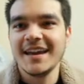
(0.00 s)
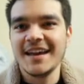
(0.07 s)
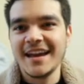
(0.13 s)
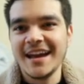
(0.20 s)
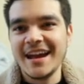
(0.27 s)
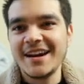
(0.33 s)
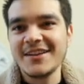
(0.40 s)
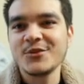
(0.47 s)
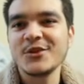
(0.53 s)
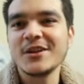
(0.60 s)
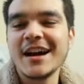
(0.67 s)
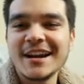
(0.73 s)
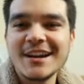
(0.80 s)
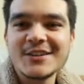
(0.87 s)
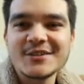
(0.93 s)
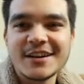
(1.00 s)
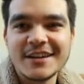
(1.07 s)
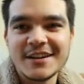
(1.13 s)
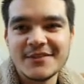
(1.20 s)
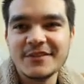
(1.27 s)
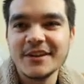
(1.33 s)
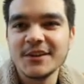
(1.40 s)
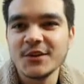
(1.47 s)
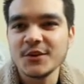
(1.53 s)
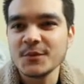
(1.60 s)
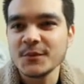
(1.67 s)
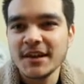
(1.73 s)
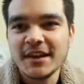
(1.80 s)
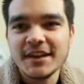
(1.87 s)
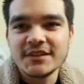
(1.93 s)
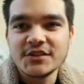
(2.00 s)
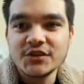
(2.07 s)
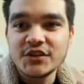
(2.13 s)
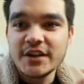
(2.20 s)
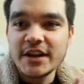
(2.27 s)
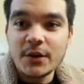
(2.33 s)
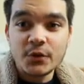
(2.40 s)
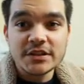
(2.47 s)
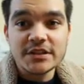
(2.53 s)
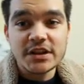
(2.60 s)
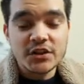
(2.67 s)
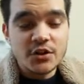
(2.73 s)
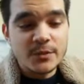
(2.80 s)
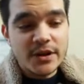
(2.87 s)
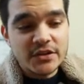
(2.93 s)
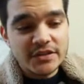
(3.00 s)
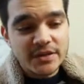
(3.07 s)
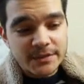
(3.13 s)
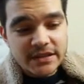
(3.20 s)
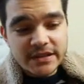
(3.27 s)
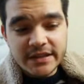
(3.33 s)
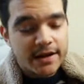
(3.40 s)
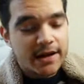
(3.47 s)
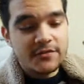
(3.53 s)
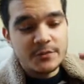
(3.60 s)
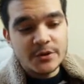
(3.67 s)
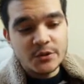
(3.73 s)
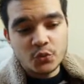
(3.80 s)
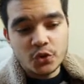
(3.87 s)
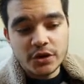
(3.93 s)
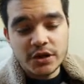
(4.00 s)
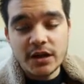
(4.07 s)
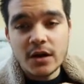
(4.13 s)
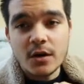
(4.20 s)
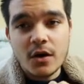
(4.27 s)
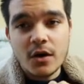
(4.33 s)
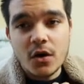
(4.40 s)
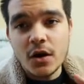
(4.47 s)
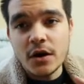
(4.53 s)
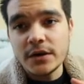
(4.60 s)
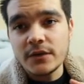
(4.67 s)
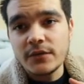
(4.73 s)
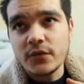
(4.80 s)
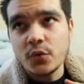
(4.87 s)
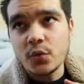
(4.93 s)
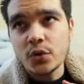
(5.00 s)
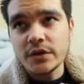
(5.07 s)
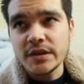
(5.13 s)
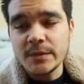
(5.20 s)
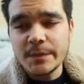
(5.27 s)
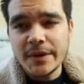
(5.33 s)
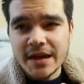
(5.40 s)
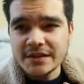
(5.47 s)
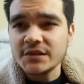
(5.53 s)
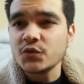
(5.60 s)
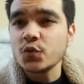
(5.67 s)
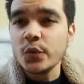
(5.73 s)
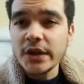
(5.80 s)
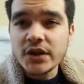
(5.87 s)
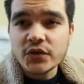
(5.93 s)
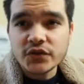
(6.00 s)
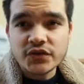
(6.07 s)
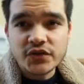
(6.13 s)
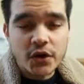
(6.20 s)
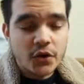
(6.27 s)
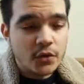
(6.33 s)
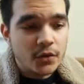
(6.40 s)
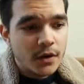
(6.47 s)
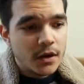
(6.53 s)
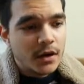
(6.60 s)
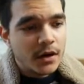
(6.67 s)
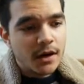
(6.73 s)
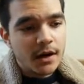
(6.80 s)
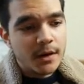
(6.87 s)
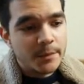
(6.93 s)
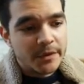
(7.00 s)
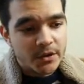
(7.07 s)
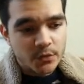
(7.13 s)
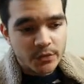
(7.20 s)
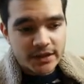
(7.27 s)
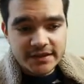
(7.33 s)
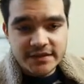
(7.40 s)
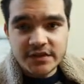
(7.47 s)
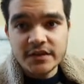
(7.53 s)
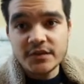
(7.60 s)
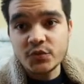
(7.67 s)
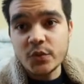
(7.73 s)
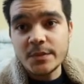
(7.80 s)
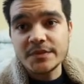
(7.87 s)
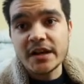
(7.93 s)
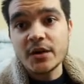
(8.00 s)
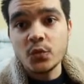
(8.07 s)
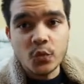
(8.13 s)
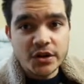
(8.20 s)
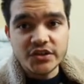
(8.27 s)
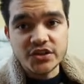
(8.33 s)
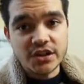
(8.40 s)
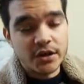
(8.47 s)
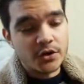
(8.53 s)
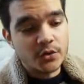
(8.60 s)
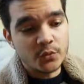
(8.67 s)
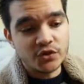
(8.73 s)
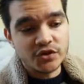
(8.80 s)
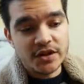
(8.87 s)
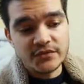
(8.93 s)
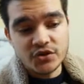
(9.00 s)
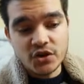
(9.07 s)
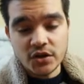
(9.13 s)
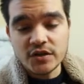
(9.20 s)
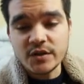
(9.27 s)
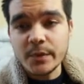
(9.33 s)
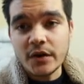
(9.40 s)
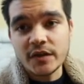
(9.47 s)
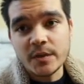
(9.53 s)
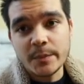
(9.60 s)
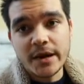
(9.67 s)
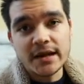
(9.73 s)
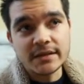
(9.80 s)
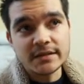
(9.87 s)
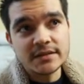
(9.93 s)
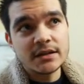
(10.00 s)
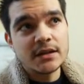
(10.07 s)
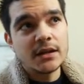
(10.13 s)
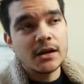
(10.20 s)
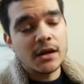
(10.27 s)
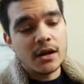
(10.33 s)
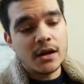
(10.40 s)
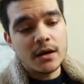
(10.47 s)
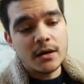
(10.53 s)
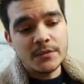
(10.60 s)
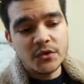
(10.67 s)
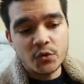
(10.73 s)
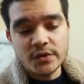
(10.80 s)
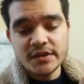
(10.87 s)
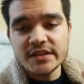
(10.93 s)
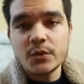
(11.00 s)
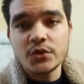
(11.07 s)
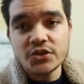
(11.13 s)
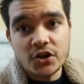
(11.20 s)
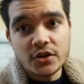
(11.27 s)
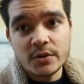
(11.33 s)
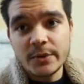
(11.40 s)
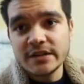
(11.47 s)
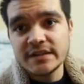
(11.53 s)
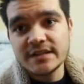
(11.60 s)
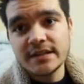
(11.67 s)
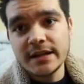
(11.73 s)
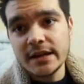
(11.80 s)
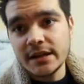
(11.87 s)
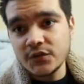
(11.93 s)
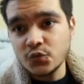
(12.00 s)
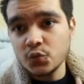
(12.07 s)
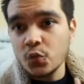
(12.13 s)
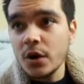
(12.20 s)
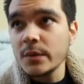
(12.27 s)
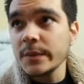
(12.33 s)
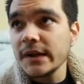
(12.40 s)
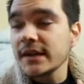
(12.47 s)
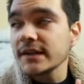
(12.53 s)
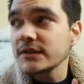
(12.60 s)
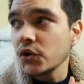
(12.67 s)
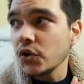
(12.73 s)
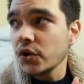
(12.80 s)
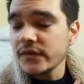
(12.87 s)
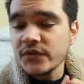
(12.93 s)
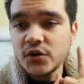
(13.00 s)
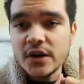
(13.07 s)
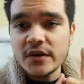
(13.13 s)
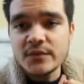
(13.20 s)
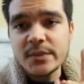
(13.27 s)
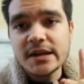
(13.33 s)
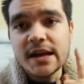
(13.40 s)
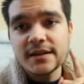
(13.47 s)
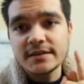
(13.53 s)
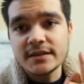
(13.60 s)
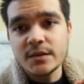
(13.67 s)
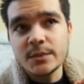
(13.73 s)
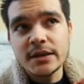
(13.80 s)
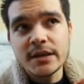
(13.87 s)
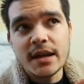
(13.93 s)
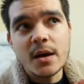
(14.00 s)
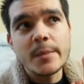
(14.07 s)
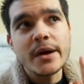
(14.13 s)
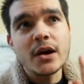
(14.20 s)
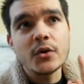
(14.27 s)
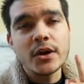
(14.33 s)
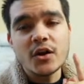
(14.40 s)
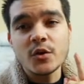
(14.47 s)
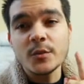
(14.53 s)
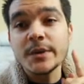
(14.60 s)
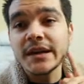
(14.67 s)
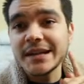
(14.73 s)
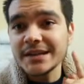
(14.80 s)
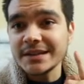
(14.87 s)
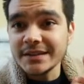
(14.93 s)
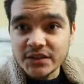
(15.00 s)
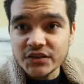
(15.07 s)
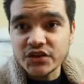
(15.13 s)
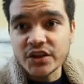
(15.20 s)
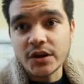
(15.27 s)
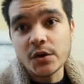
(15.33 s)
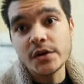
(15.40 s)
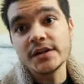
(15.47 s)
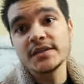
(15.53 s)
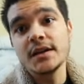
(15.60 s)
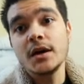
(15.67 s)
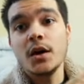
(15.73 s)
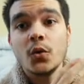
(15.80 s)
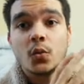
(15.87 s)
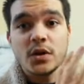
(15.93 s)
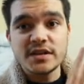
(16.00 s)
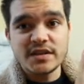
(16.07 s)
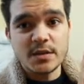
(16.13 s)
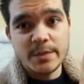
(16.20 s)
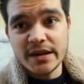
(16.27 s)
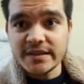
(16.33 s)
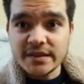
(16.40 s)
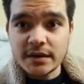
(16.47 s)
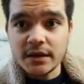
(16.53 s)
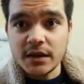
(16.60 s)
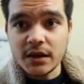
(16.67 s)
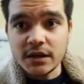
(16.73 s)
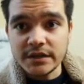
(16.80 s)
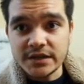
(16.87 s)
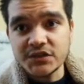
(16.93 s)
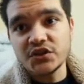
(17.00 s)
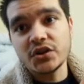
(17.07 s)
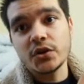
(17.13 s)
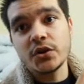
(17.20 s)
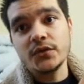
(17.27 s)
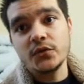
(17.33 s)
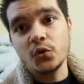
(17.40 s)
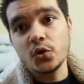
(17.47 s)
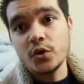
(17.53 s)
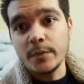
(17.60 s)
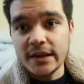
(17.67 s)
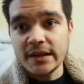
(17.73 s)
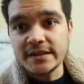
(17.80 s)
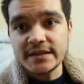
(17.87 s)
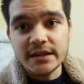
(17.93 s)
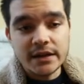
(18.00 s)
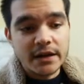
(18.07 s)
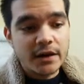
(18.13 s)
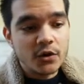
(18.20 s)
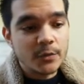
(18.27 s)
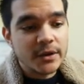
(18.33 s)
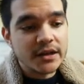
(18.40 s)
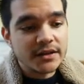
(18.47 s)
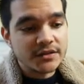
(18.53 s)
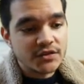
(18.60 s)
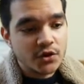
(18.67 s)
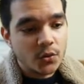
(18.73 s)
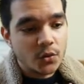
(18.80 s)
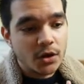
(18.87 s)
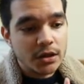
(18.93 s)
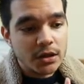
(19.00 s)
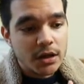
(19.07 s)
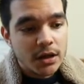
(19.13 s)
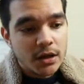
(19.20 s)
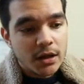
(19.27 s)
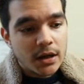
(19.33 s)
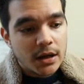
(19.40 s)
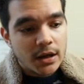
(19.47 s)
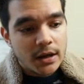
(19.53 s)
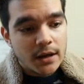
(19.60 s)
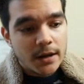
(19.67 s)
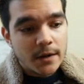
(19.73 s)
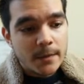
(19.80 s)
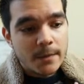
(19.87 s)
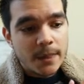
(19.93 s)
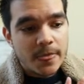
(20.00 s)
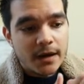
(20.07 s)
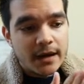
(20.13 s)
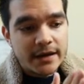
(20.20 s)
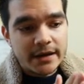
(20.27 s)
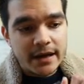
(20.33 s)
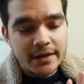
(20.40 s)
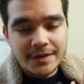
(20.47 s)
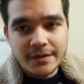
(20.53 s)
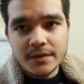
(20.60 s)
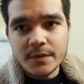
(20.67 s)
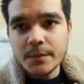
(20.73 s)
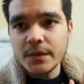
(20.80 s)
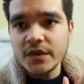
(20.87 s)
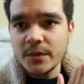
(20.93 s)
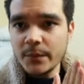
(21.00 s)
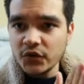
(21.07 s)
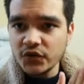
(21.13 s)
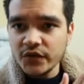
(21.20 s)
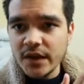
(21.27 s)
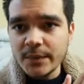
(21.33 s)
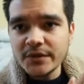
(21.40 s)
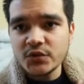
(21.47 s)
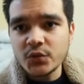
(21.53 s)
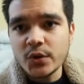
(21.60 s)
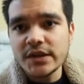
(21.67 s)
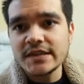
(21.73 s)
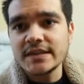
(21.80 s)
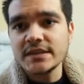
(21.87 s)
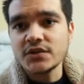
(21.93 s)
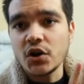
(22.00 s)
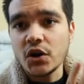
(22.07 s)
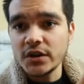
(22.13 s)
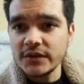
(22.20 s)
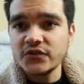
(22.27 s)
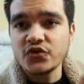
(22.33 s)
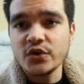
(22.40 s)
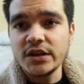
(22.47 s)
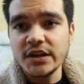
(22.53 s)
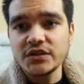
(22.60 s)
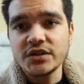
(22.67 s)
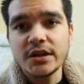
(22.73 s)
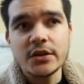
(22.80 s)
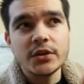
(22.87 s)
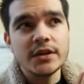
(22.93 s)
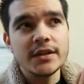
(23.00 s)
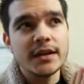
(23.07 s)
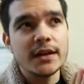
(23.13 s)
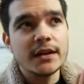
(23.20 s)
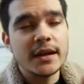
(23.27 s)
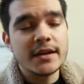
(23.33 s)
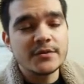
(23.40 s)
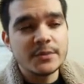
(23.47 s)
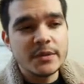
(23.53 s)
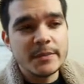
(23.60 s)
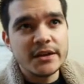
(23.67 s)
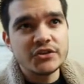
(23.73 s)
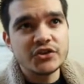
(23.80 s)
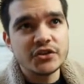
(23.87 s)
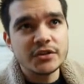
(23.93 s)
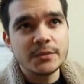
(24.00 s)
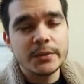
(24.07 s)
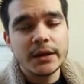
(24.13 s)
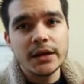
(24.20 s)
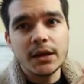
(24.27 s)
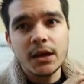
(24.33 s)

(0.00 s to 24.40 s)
Hey everyone, ahlan wa sahlan fikum. So today I want to tell you about something that I've been working on for the past week or so. It relates to this website Wiktionary, which I've talked about in the past. The reason I want to talk about this today is one, because a lot of you have been asking me about Arabic dictionaries. What's the best dictionary for Palestinian Arabic and so on. I think the most famous one is this olive tree dictionary that has been mentioned, but